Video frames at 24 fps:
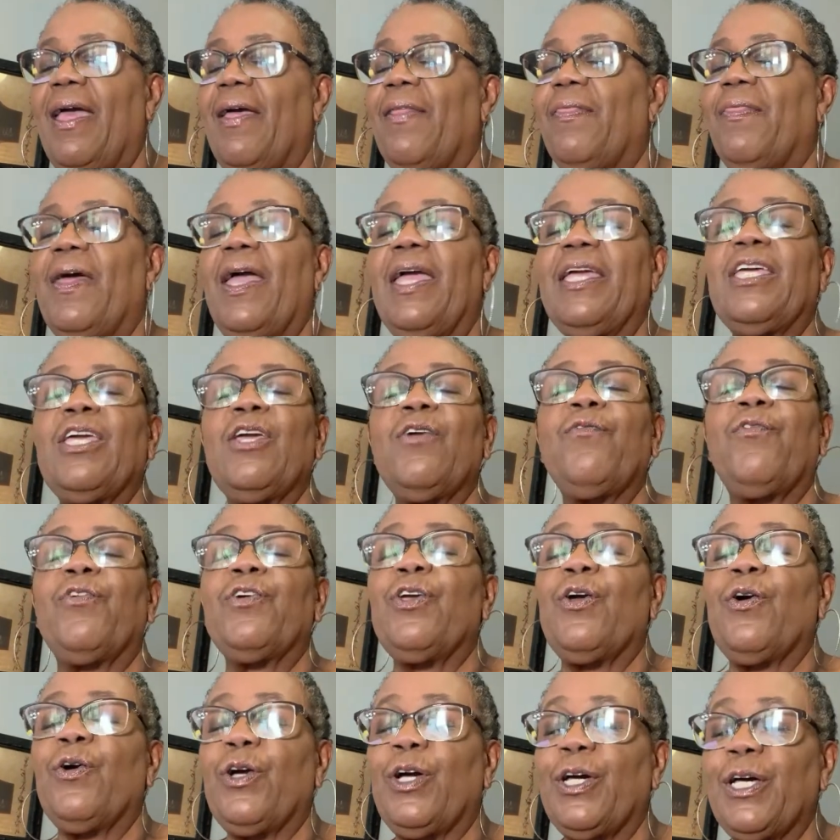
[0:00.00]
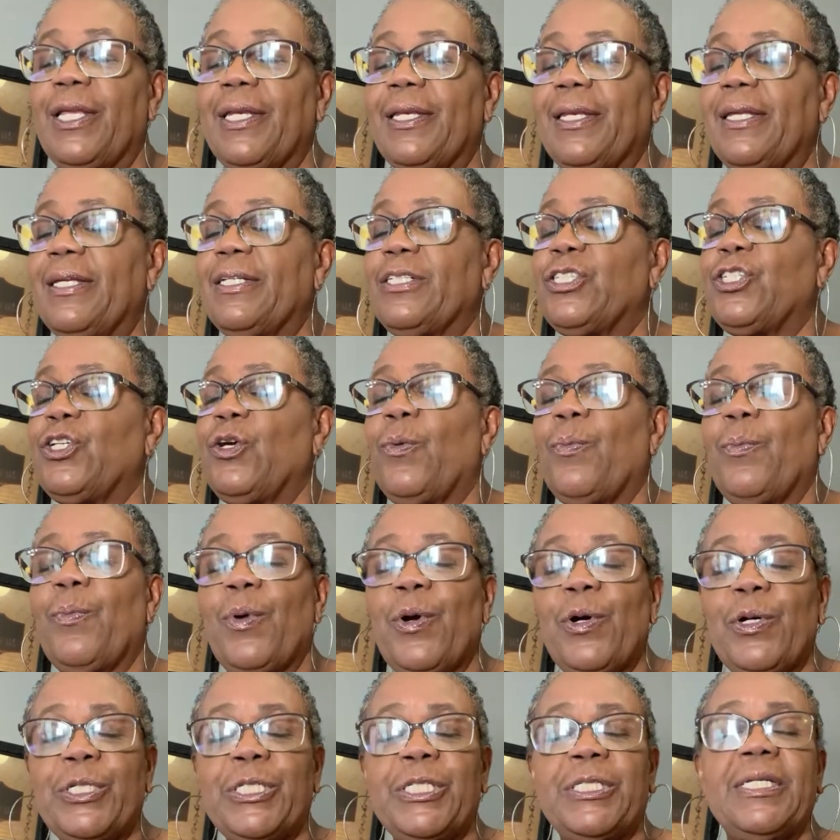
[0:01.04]
Thank you for your goodness, your
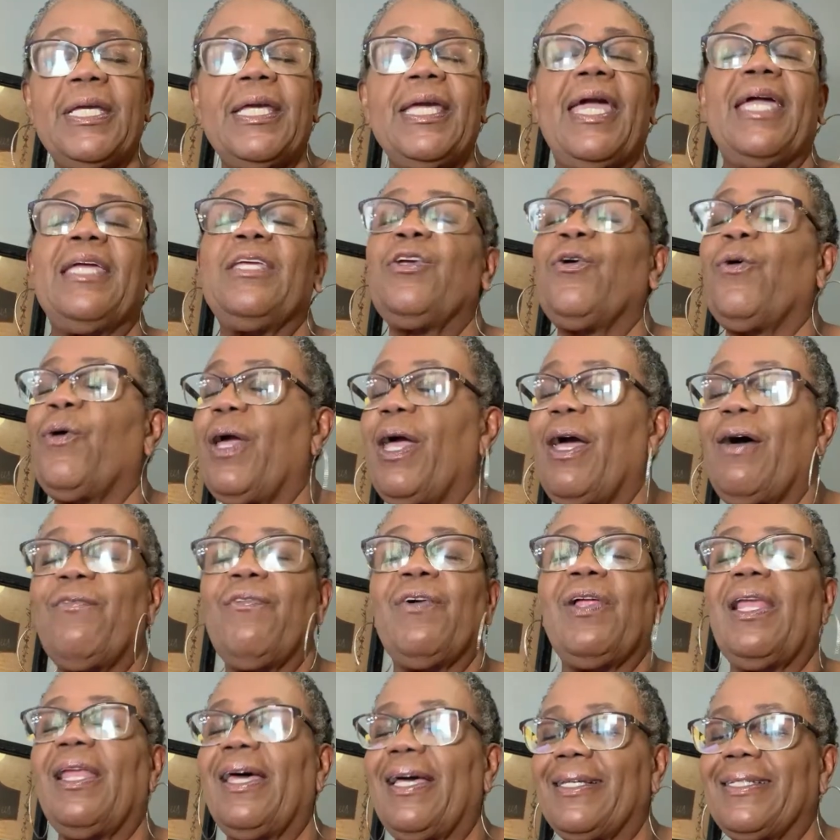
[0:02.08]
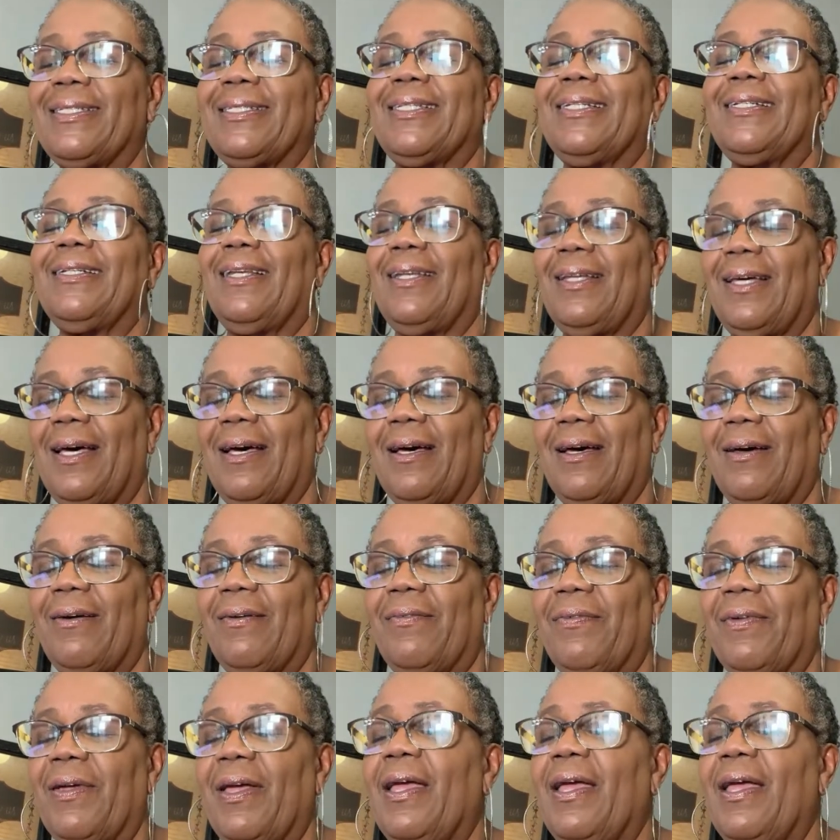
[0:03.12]
mercy, and your everlasting love.